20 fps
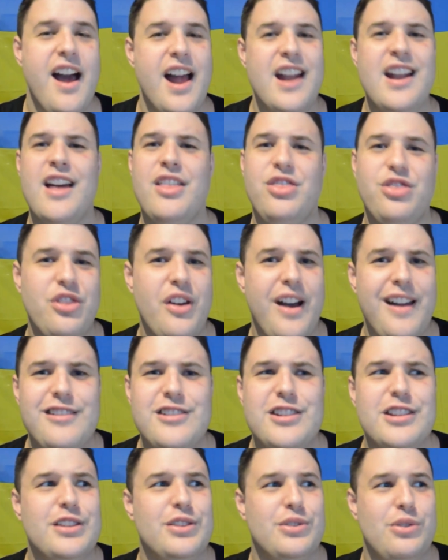and I, I
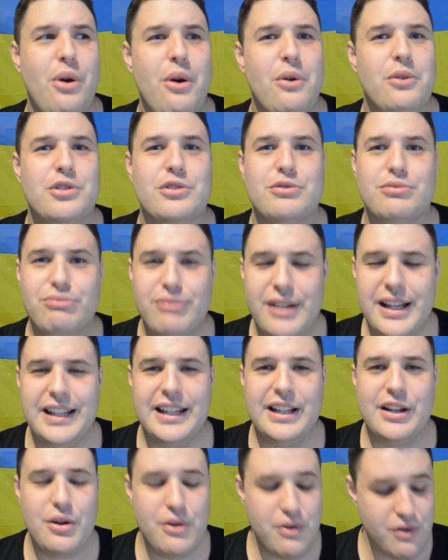just thought it was
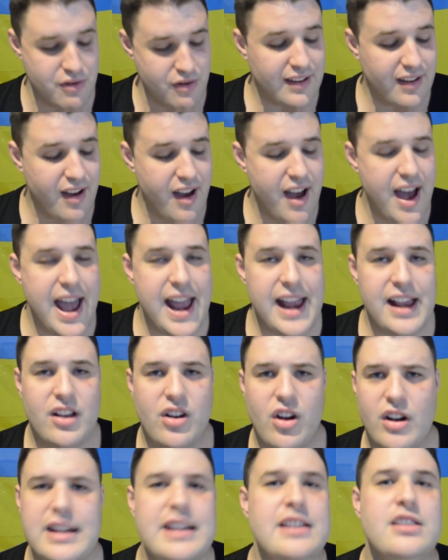really cool. I
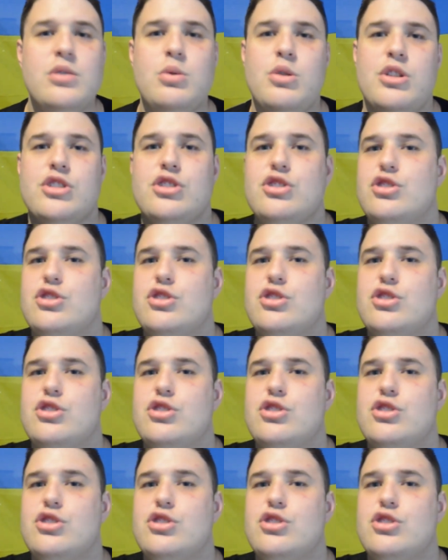got into it